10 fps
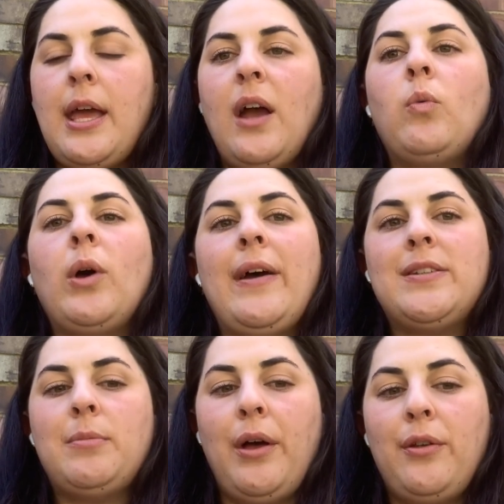And we'll have
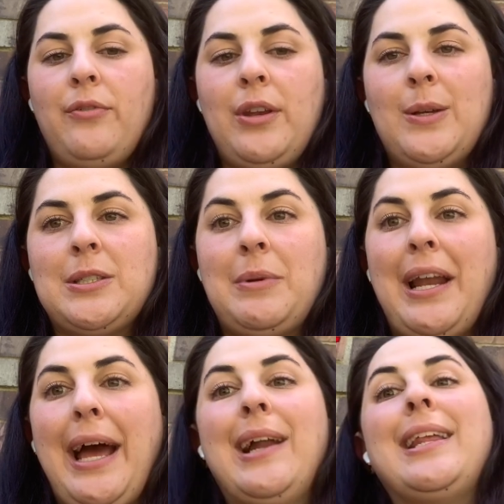some other videos about
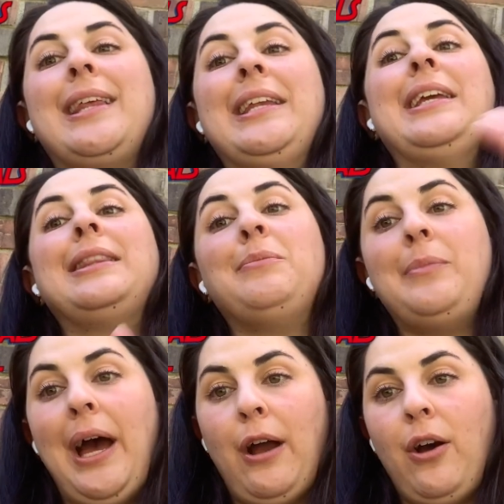how to then get them
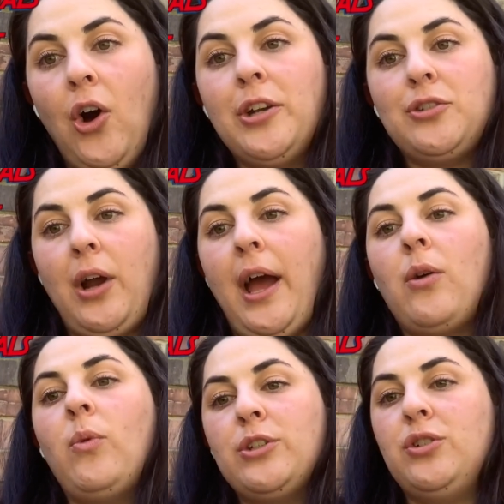back on
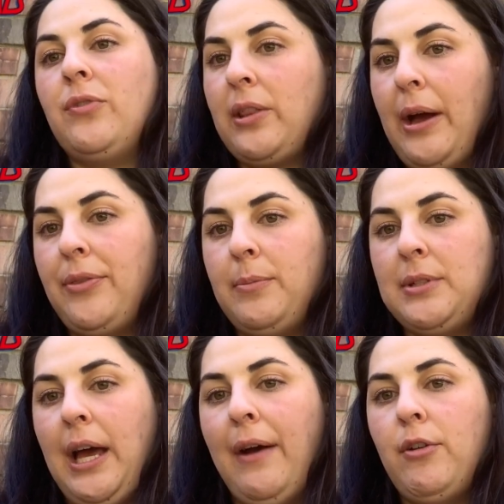track once you've allowed them
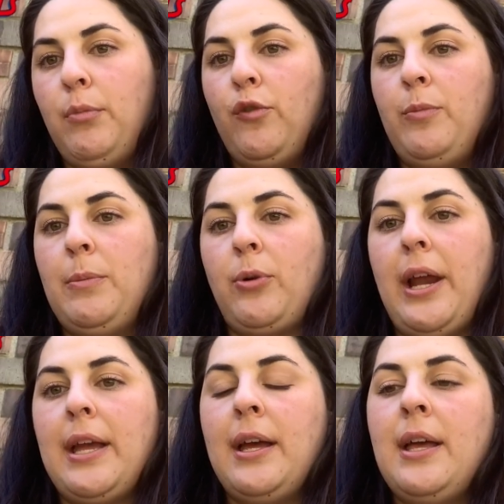to have a movement break,